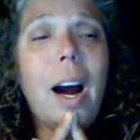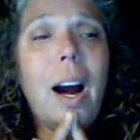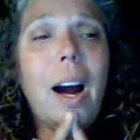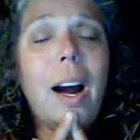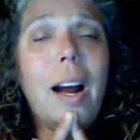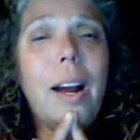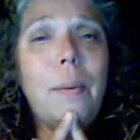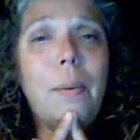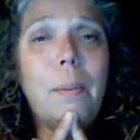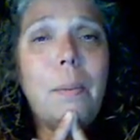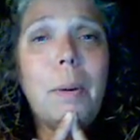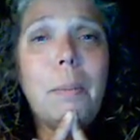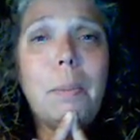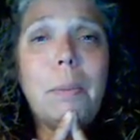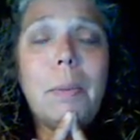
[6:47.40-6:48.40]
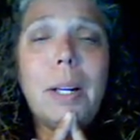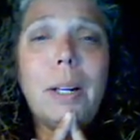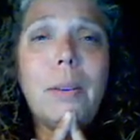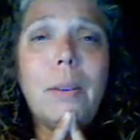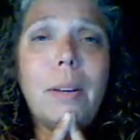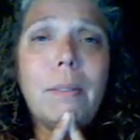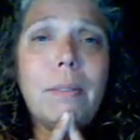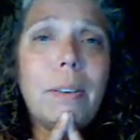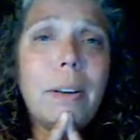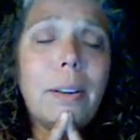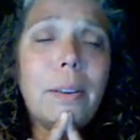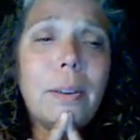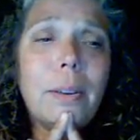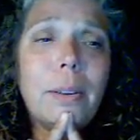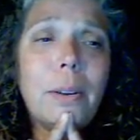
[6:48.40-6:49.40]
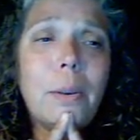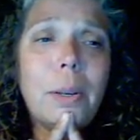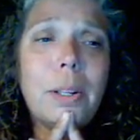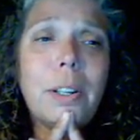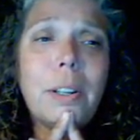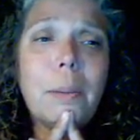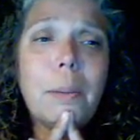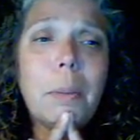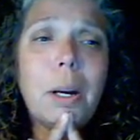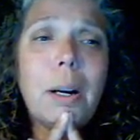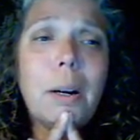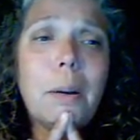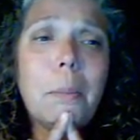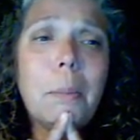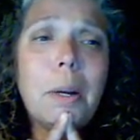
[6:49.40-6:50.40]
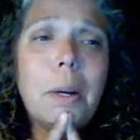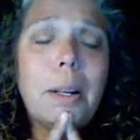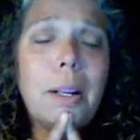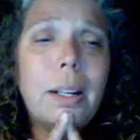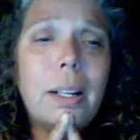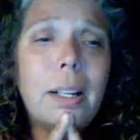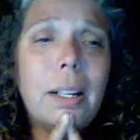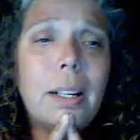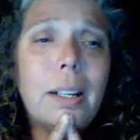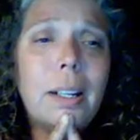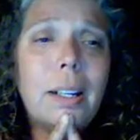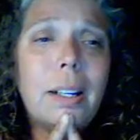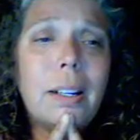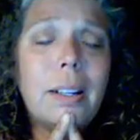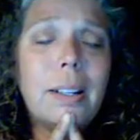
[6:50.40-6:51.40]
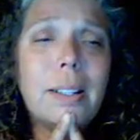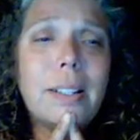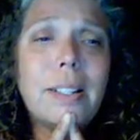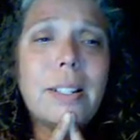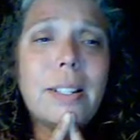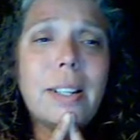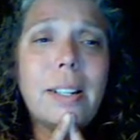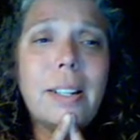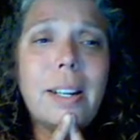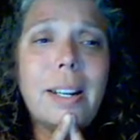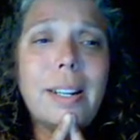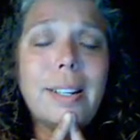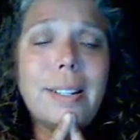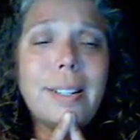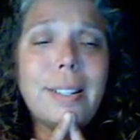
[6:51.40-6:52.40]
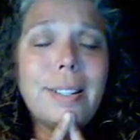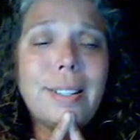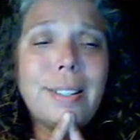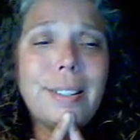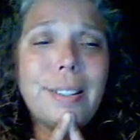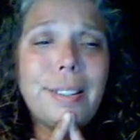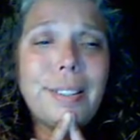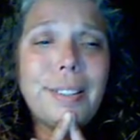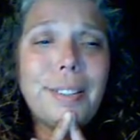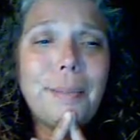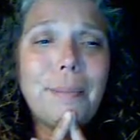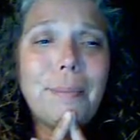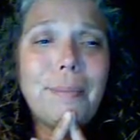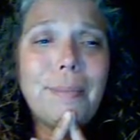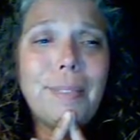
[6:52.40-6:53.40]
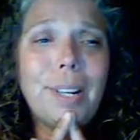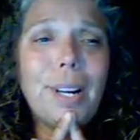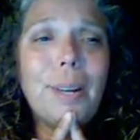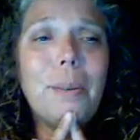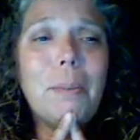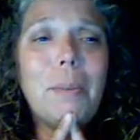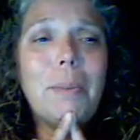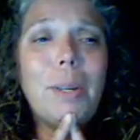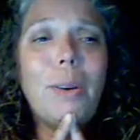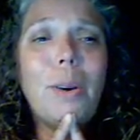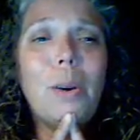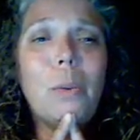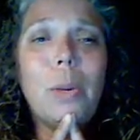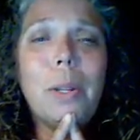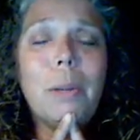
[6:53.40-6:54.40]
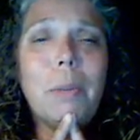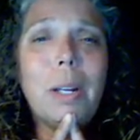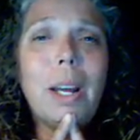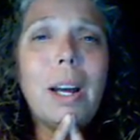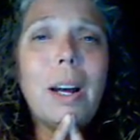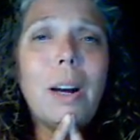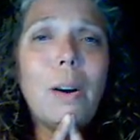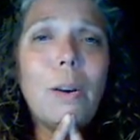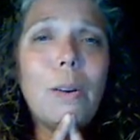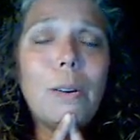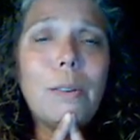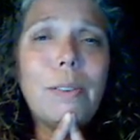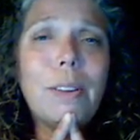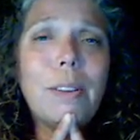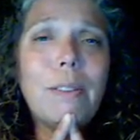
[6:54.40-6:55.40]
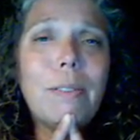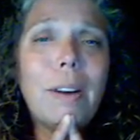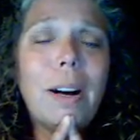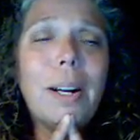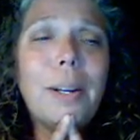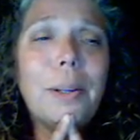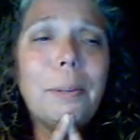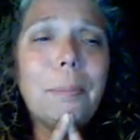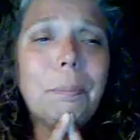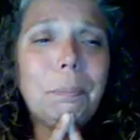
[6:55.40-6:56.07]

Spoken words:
I remember my grandfather going to the pub on Sundays. I remember going with him to get Coke for the fire.